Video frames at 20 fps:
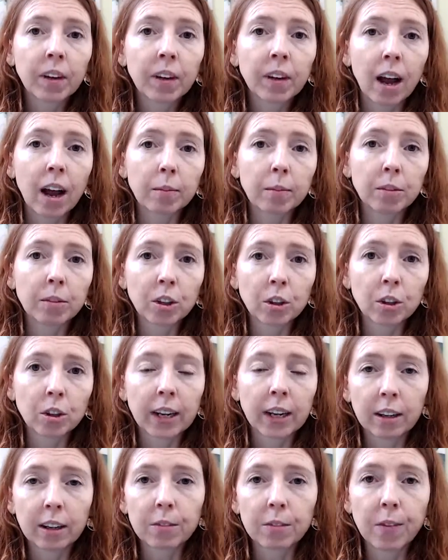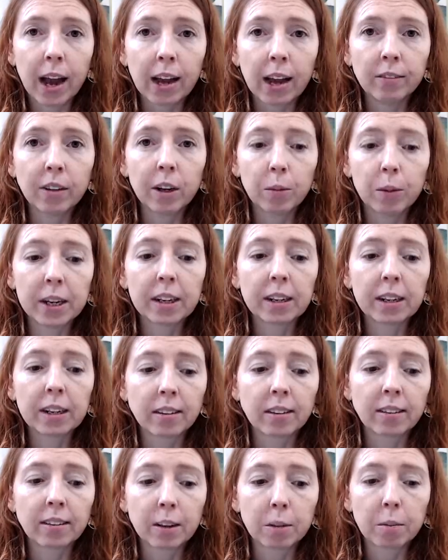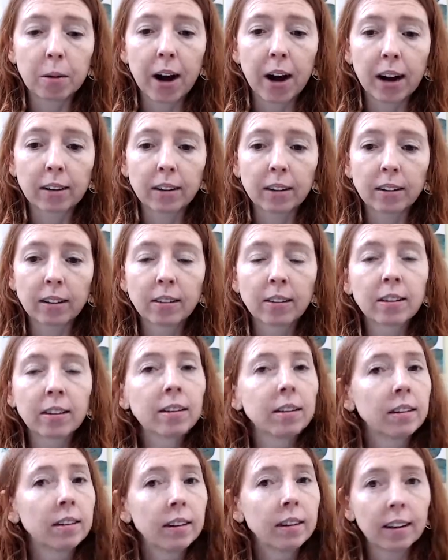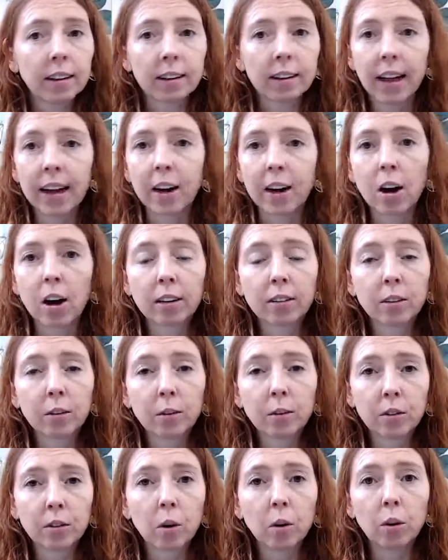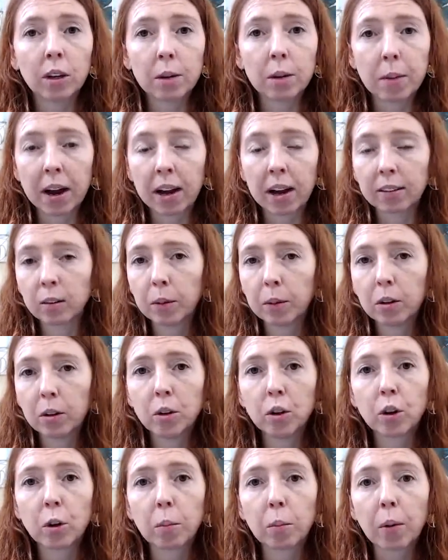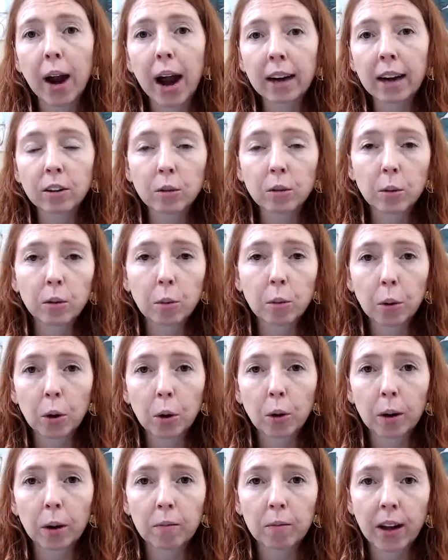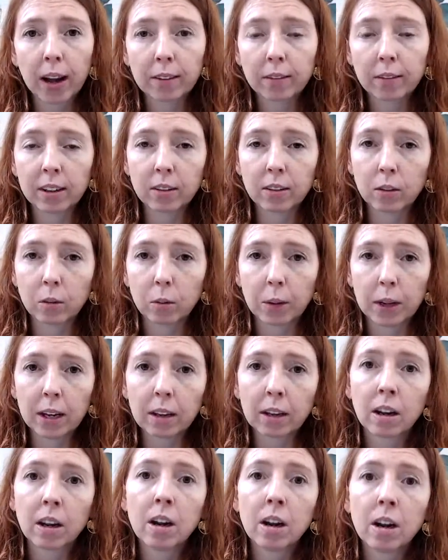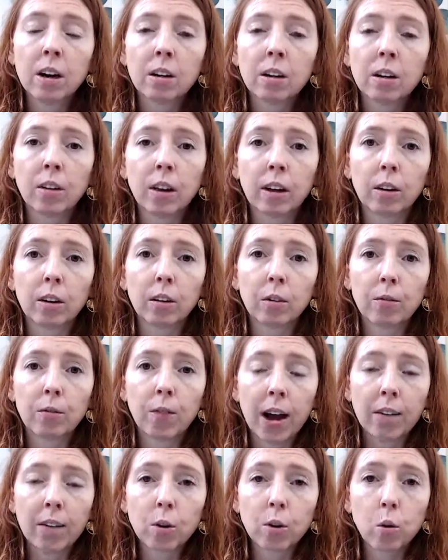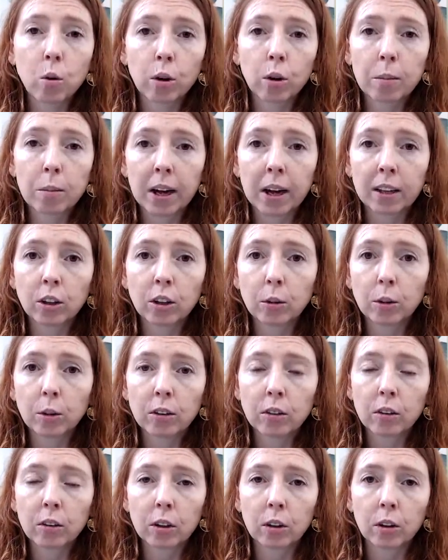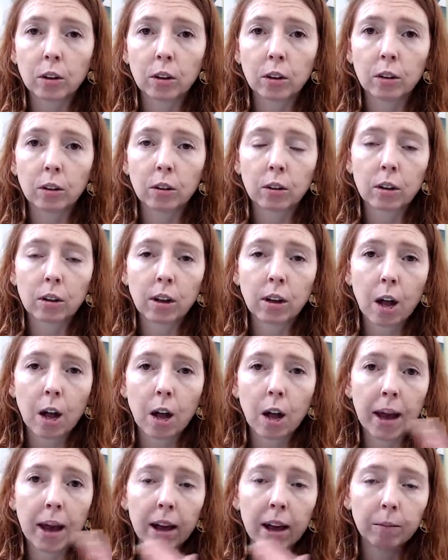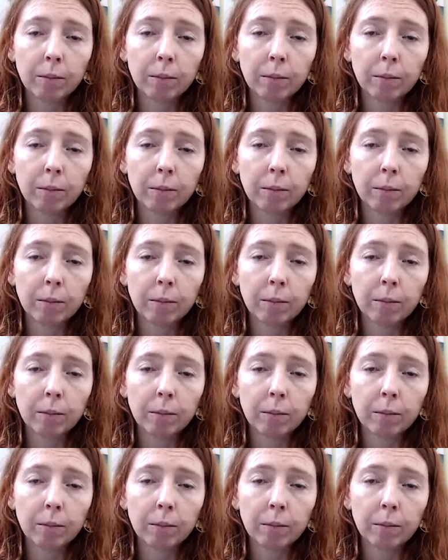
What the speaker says: to create a 5-day-a-week consistent practice? That also is totally possible. You can practice with the program 5 days a week. The 5 core modules will come out